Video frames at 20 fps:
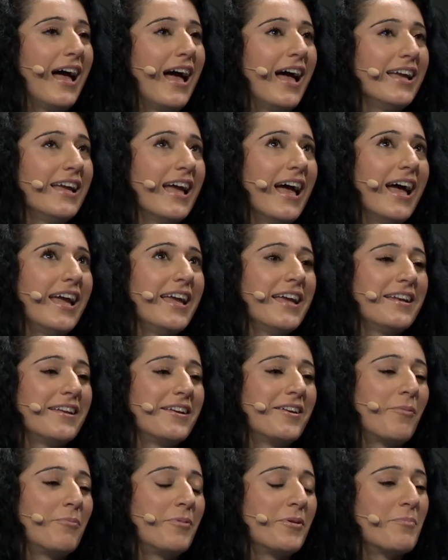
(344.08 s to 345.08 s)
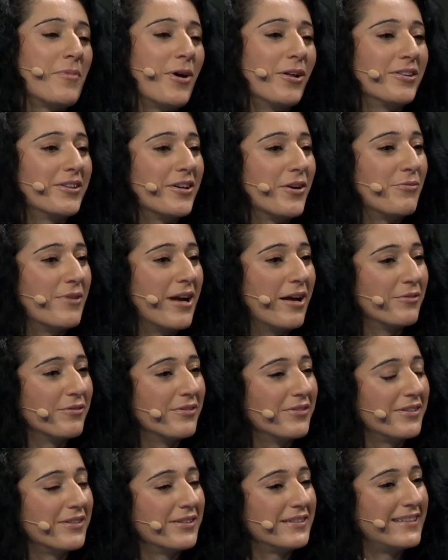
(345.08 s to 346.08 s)
I ended up in Malta
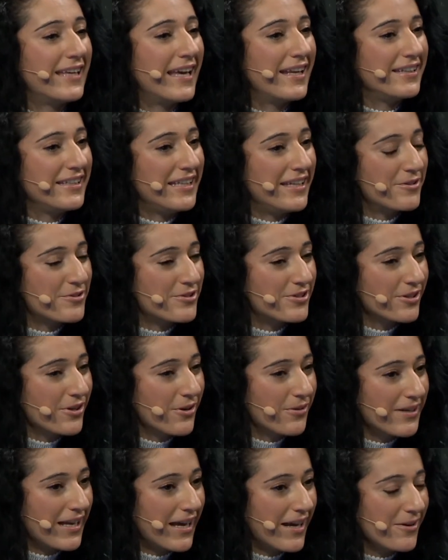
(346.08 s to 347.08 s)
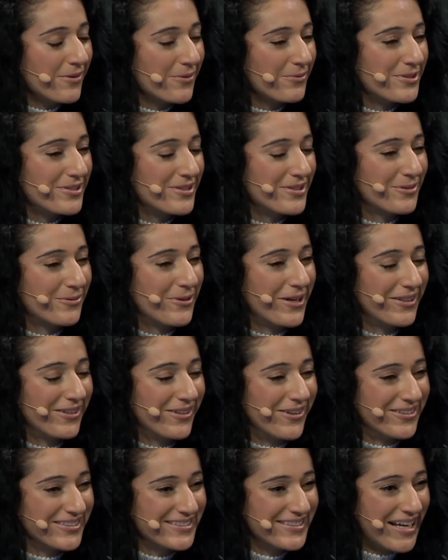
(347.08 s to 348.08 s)
around 10 years ago now, which is quite a
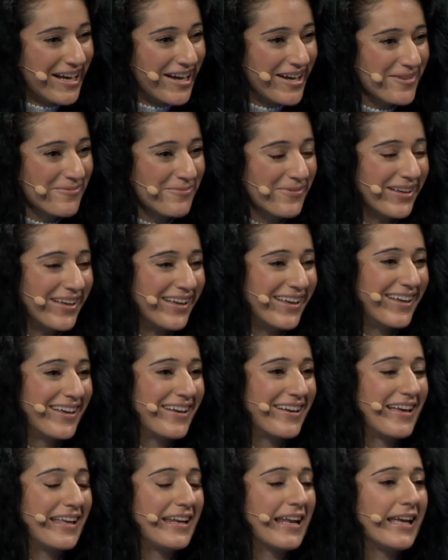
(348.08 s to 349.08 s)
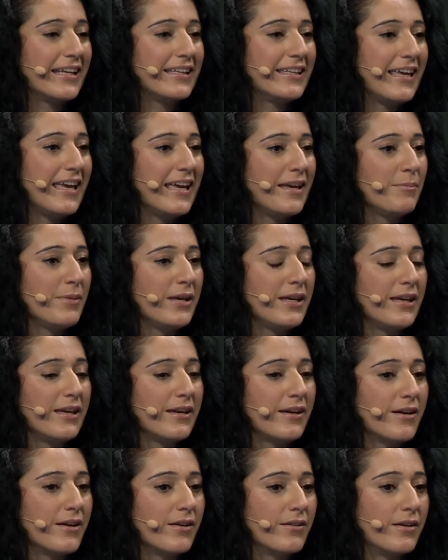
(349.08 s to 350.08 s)
long time. And I came
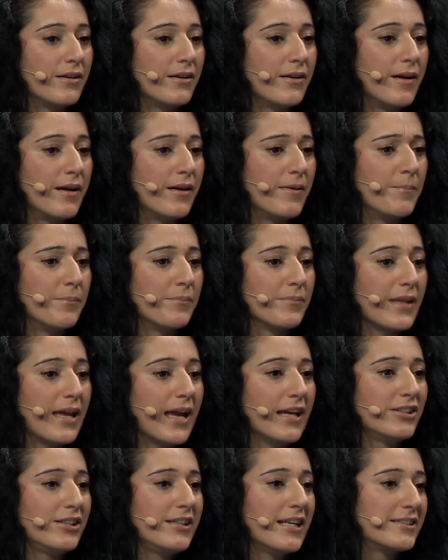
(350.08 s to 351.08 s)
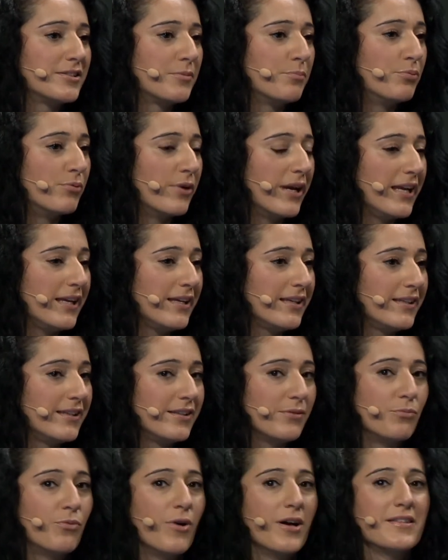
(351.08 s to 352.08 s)
here actually as a
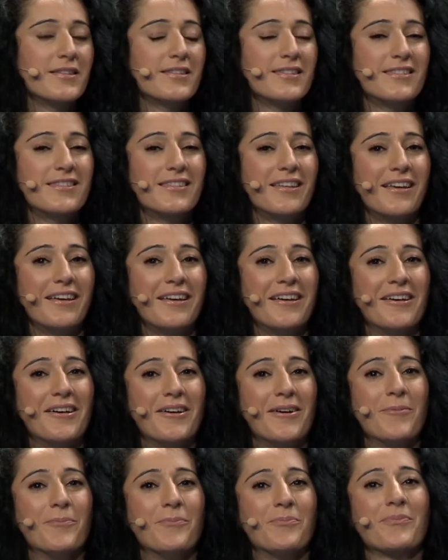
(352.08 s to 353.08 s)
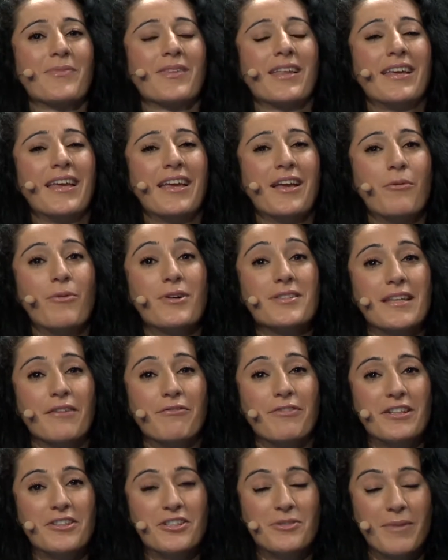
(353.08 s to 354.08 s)
break once I
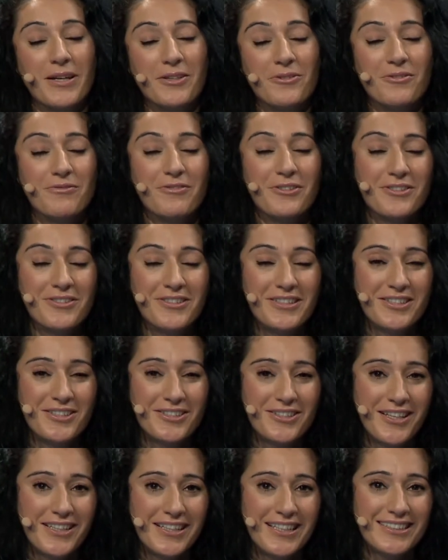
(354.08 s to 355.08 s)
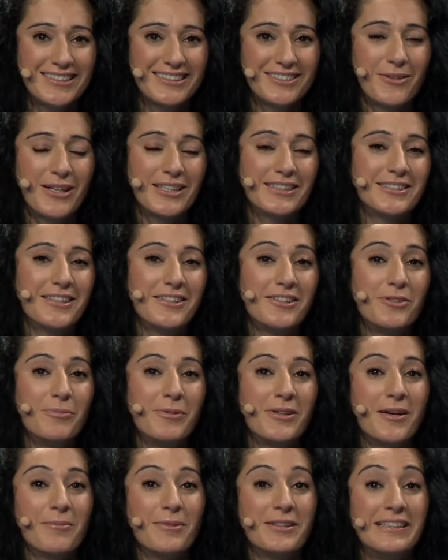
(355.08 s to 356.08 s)
finished my university studies. So I studied to
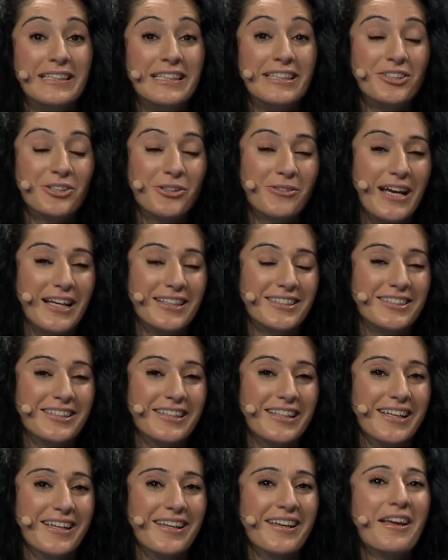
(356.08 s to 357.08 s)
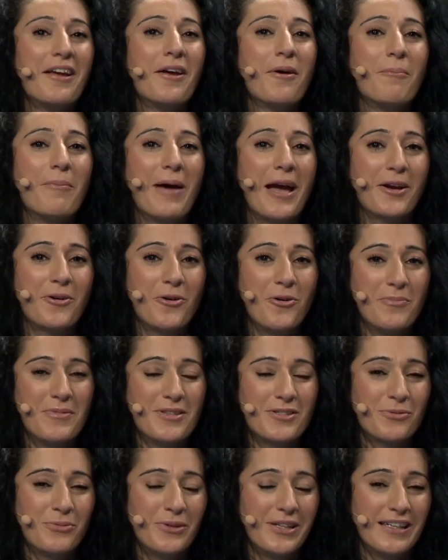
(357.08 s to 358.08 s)
become a teacher actually back home
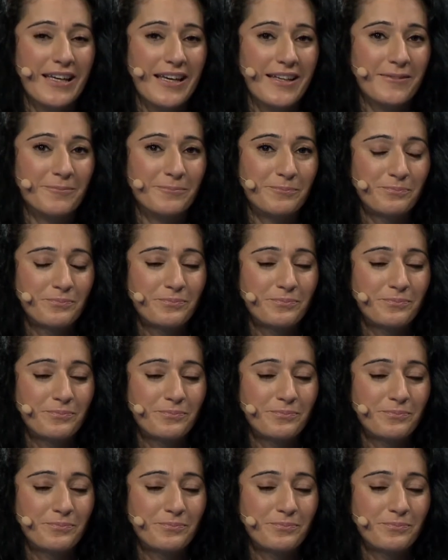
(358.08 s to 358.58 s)
in Sweden.